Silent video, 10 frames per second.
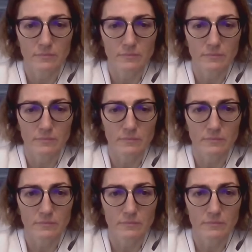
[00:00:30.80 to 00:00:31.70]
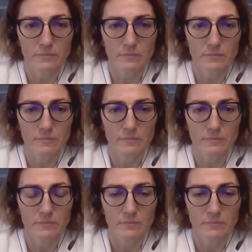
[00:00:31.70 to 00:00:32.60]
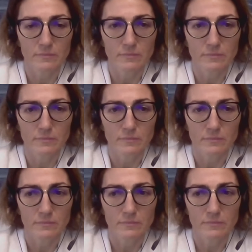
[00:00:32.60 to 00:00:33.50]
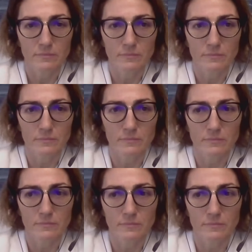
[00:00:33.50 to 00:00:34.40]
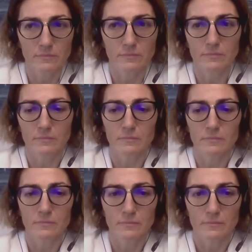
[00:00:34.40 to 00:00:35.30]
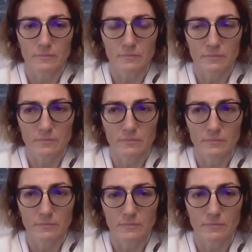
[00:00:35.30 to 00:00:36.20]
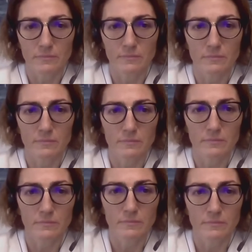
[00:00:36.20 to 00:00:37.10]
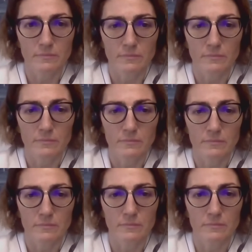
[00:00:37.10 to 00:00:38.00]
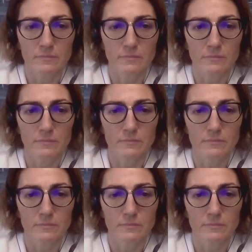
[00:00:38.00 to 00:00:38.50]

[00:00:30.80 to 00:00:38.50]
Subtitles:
No words are spoken by the person on screen.